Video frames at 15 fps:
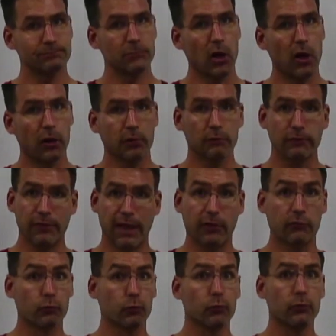hard and
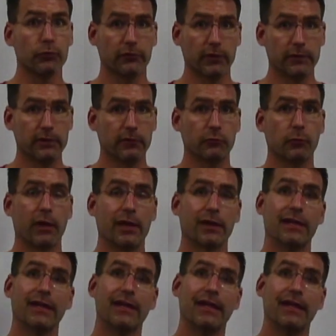fast rules on this one.